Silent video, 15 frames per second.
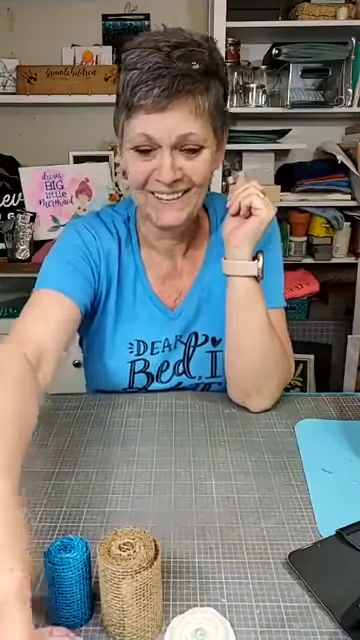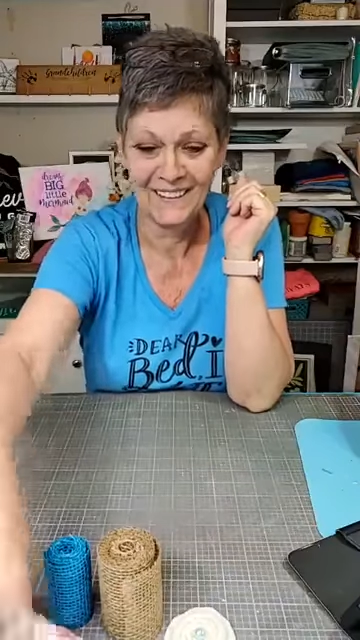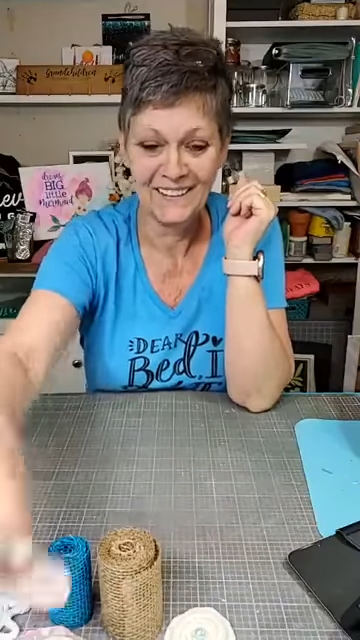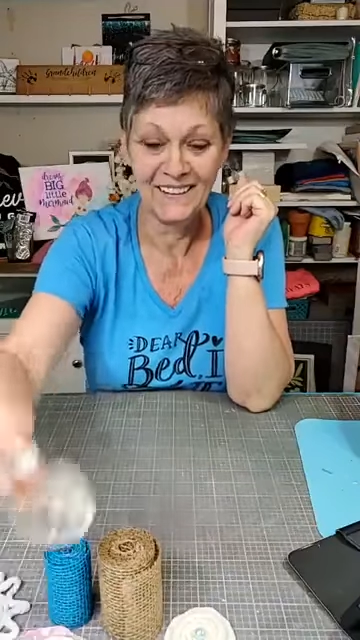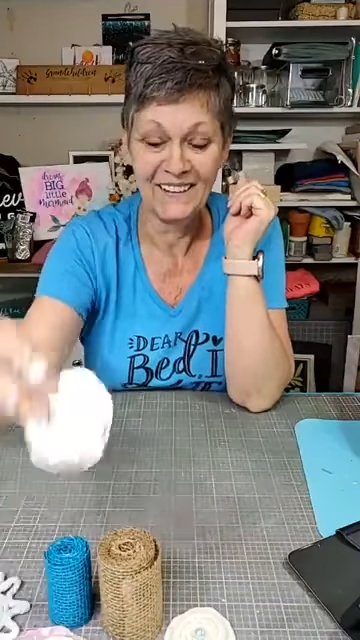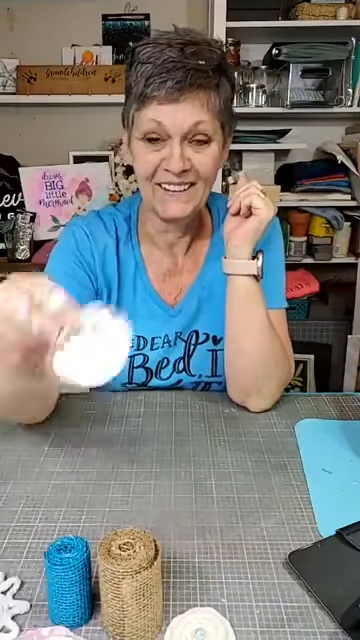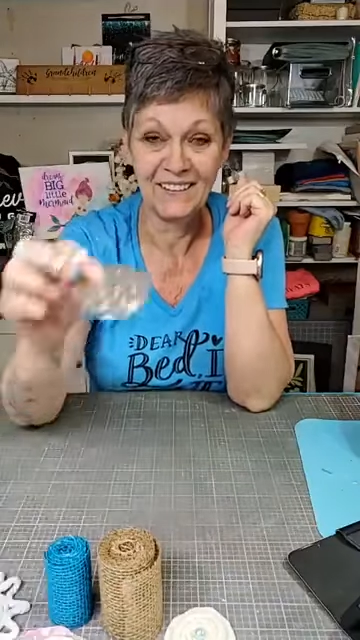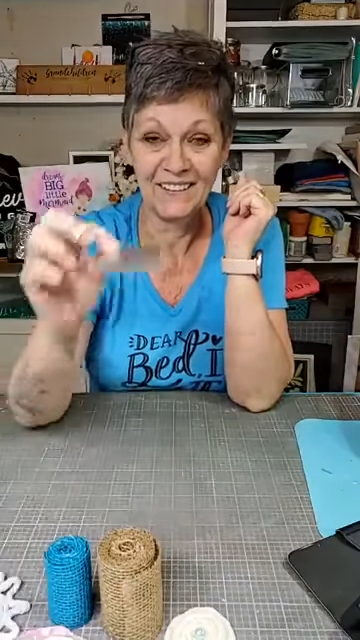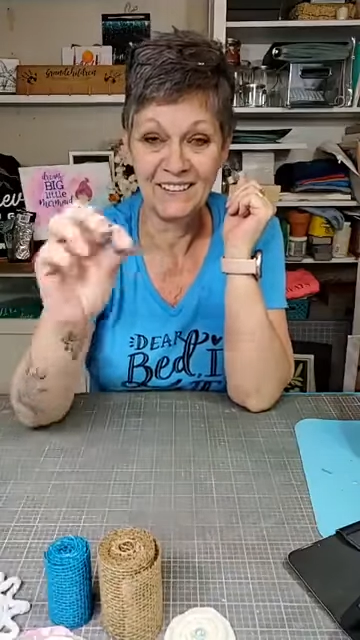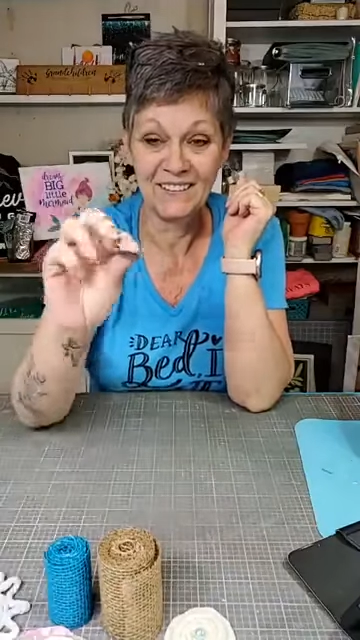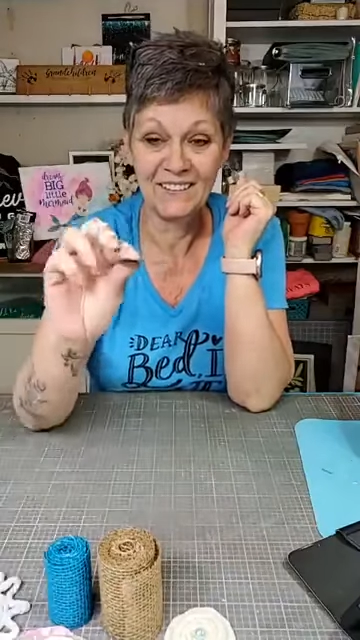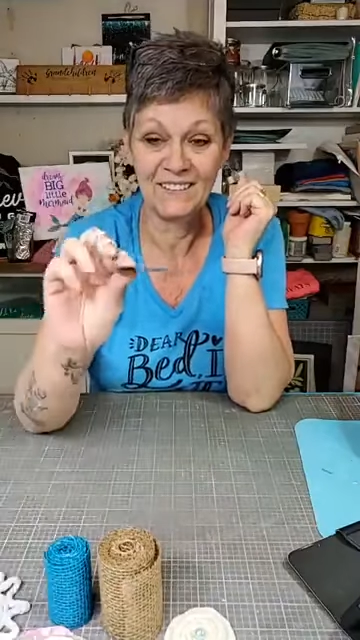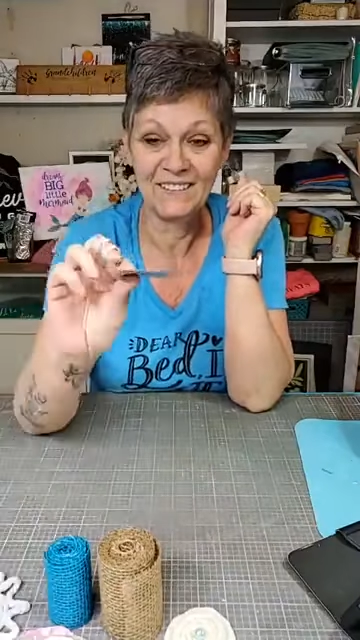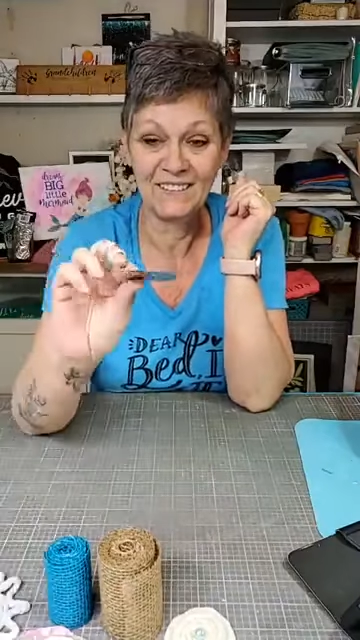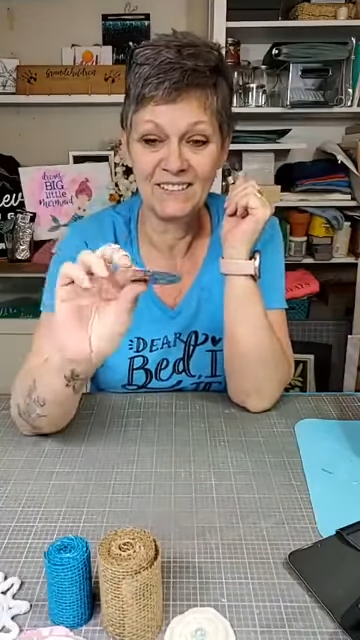Like
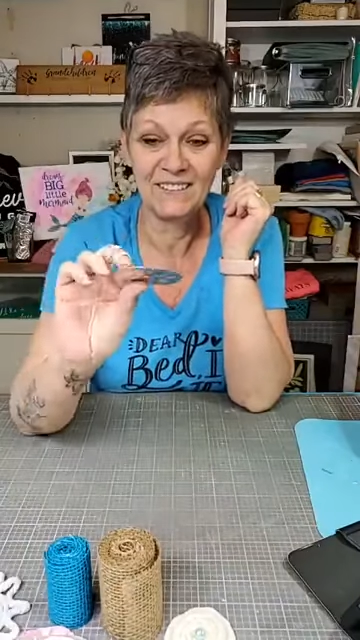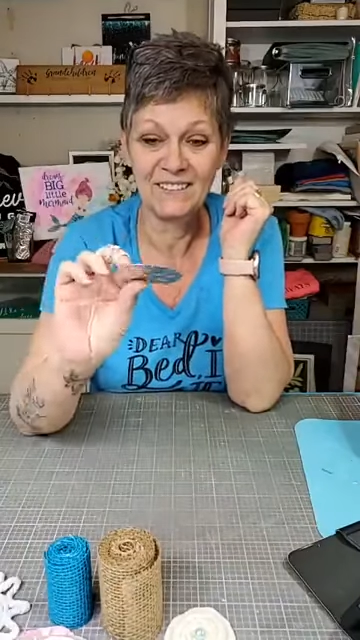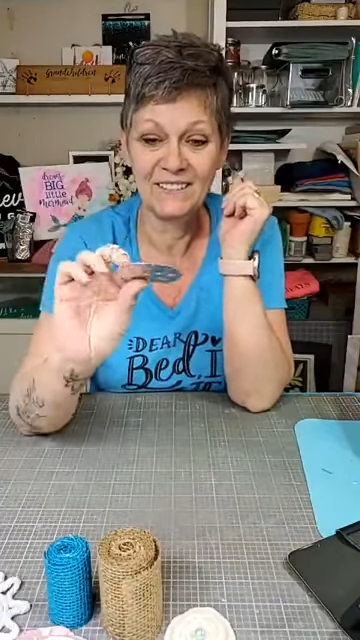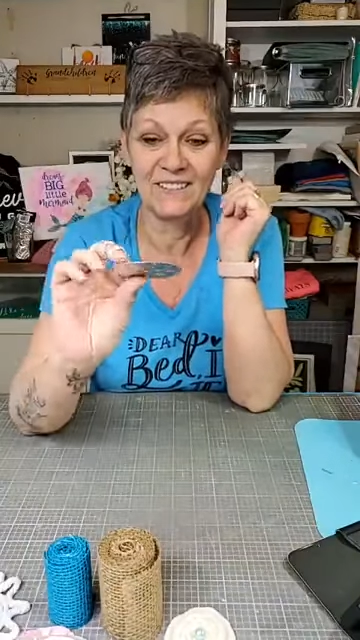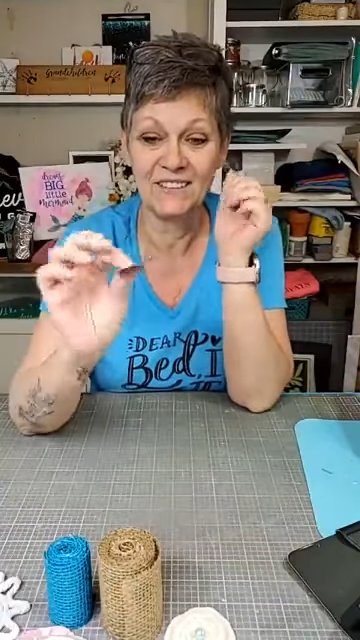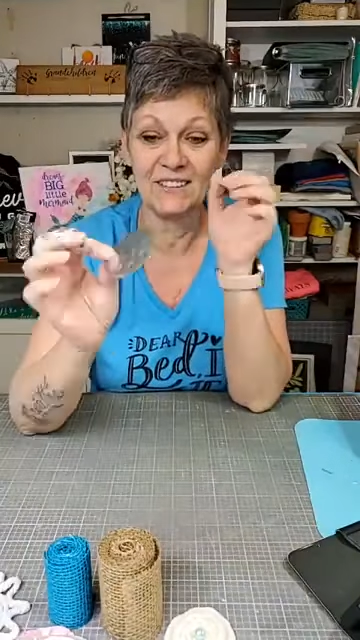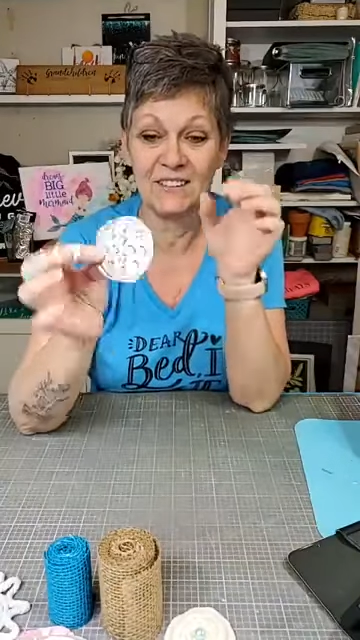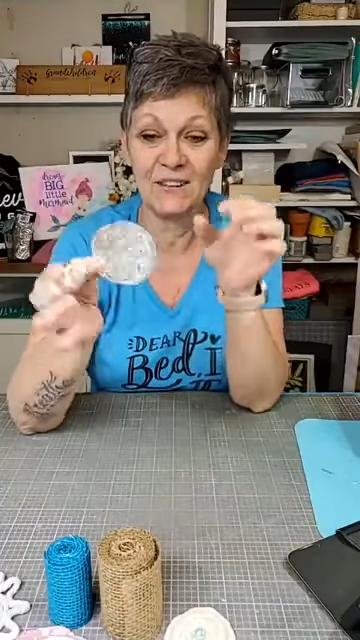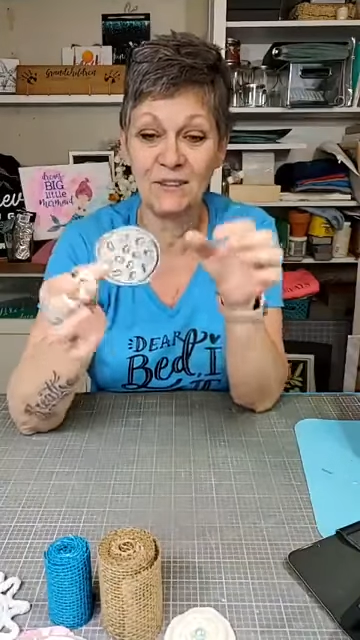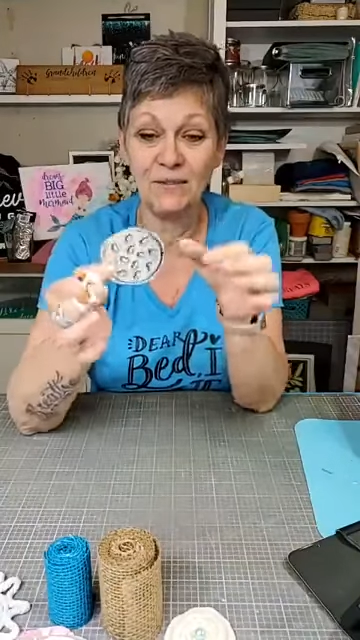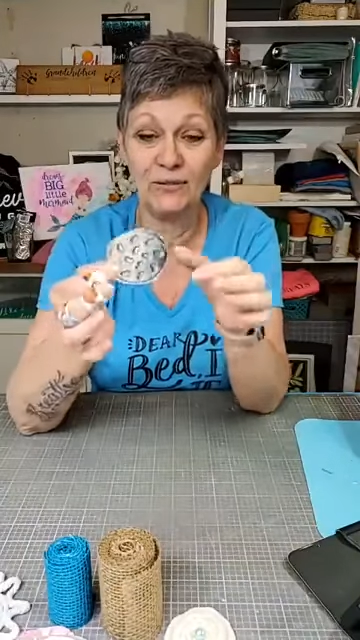the tin